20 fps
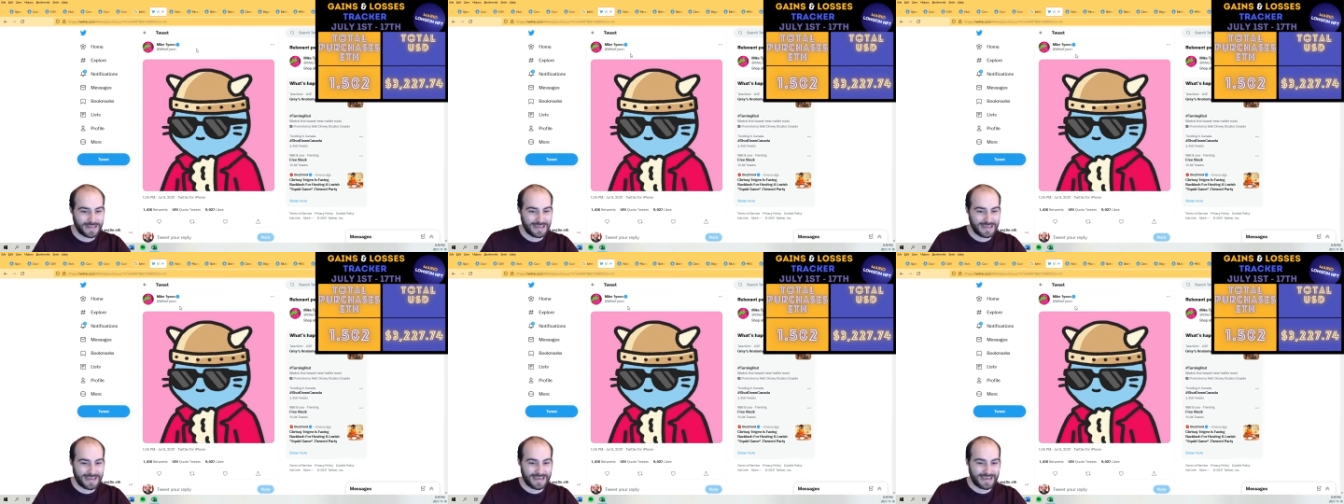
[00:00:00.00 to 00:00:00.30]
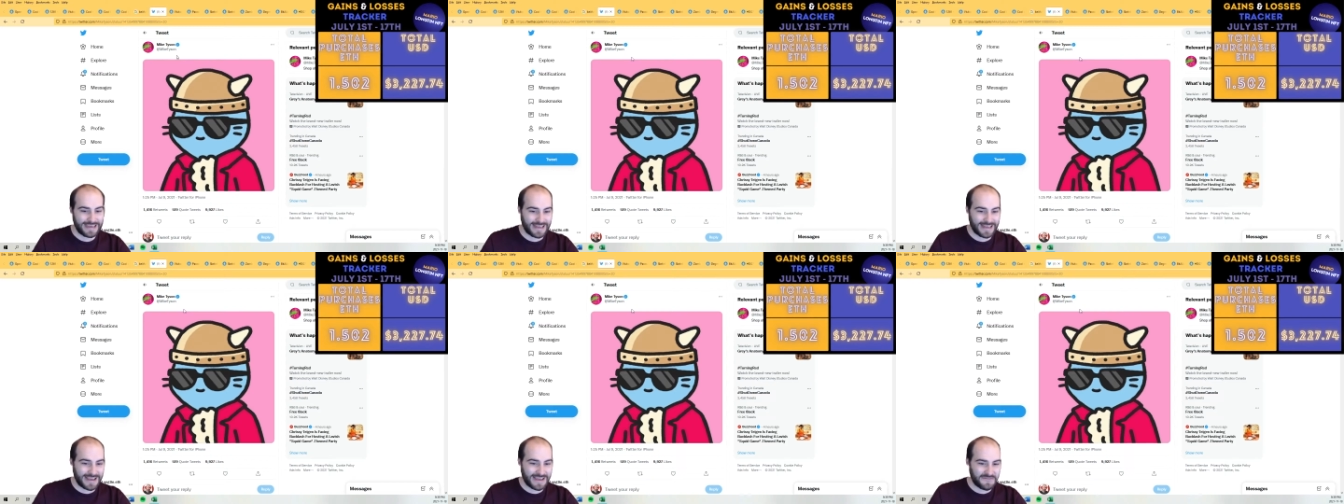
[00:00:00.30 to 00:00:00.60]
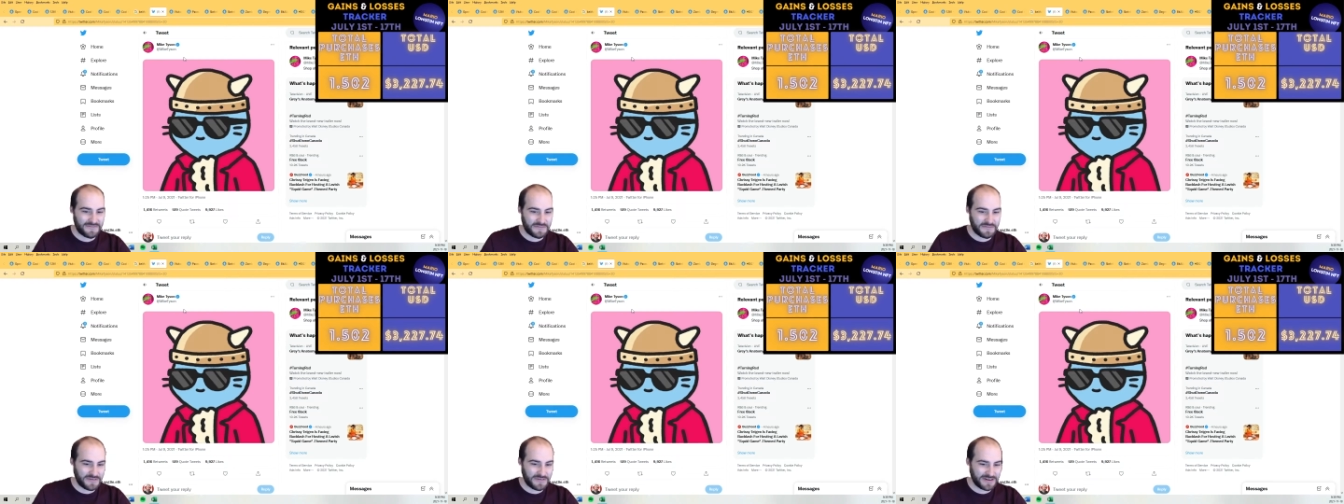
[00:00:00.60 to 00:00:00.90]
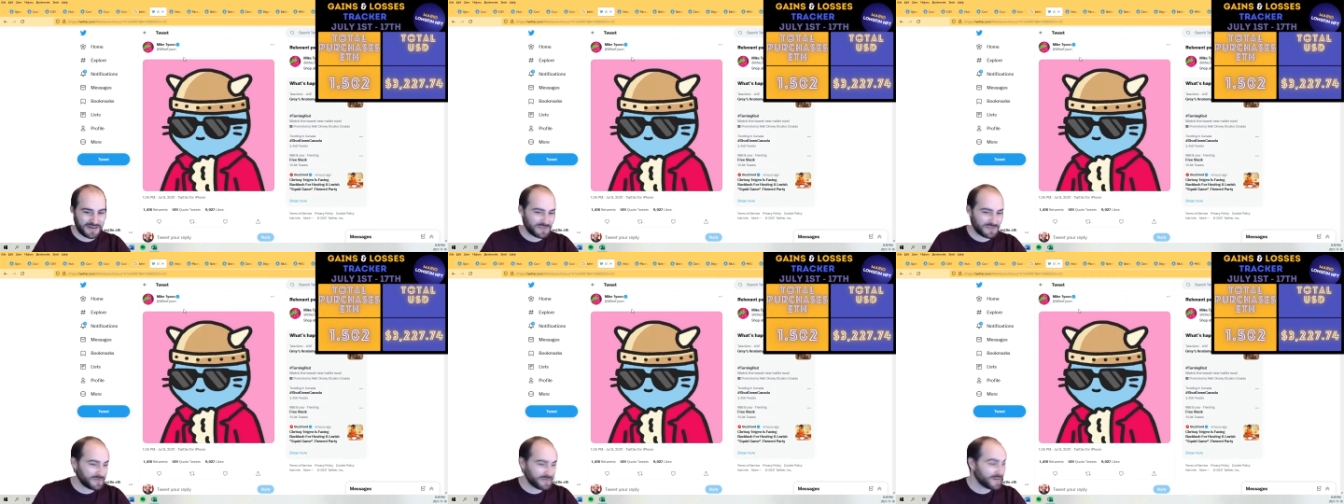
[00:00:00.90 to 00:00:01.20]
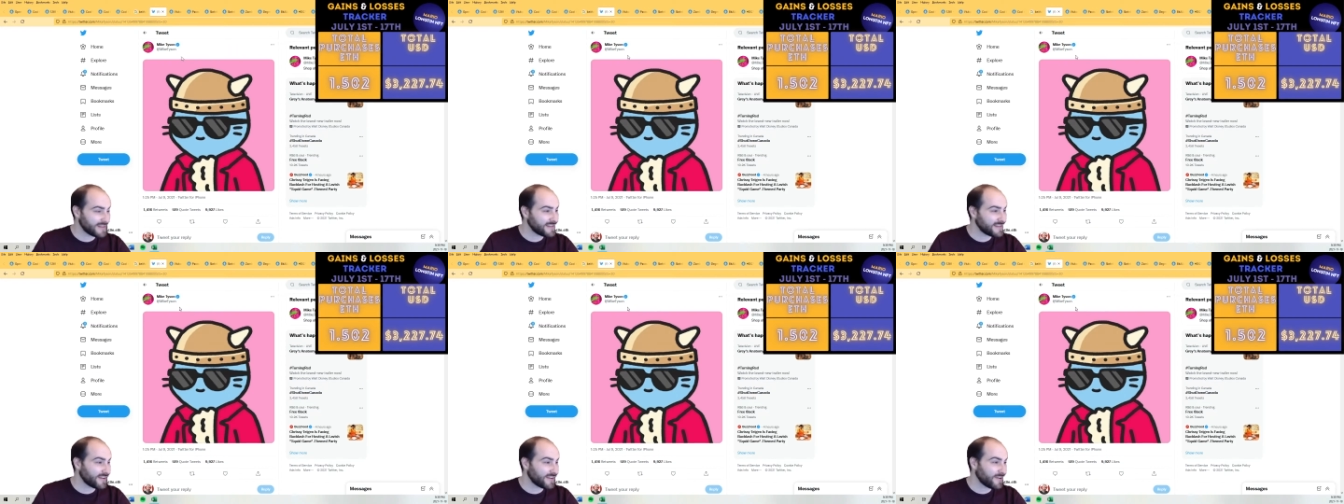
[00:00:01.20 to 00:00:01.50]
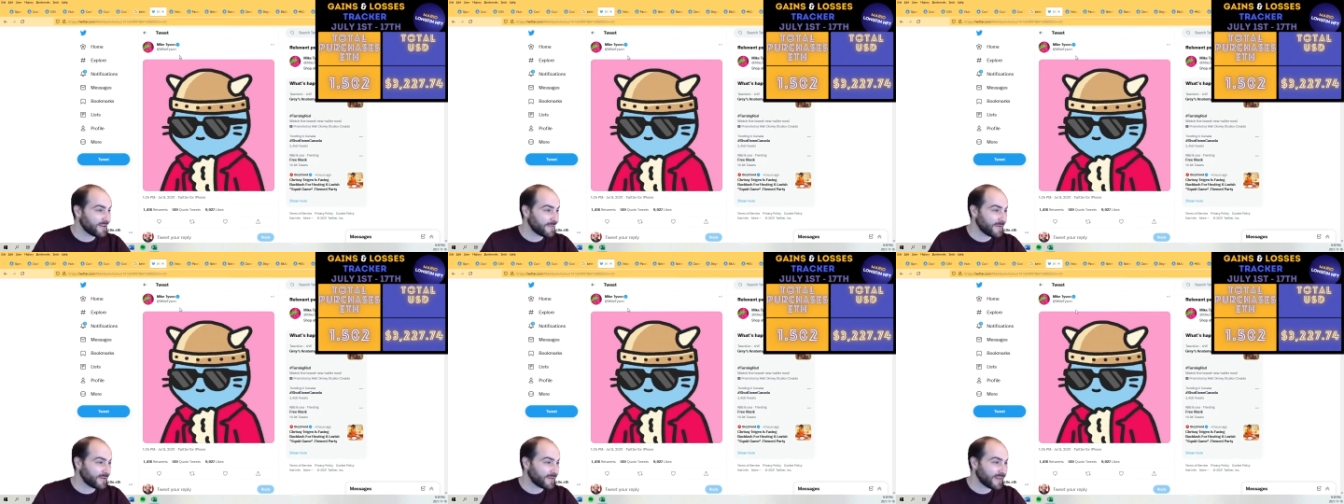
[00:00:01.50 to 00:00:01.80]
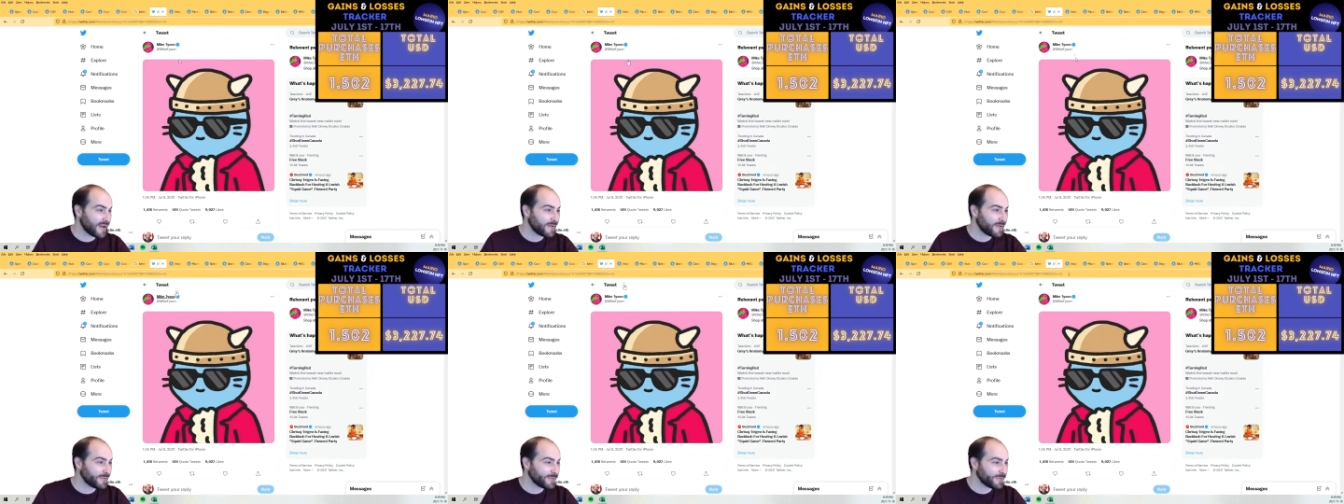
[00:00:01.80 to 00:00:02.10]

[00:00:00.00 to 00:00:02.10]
and I have a funny story to tell you about that one.